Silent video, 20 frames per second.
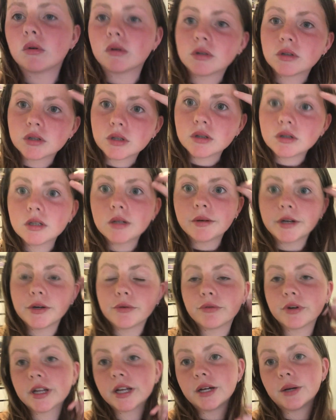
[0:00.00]
also
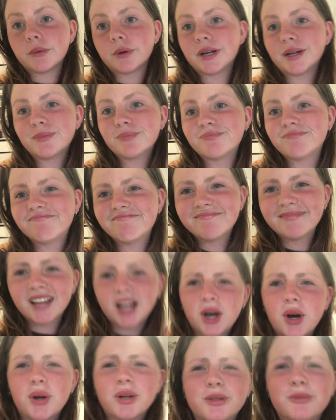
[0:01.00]
something really annoying.
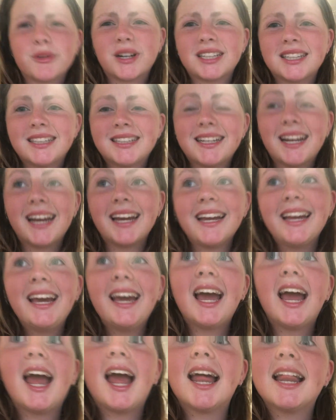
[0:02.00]
On Wednesday,
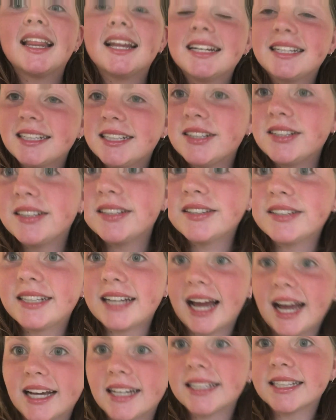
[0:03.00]
the 2
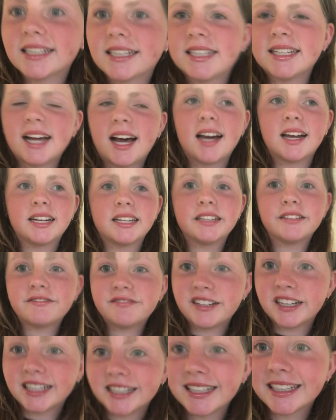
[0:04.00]
tests are in the
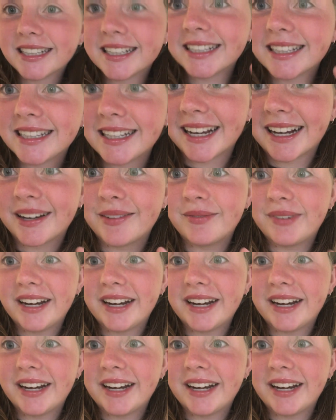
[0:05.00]
first and second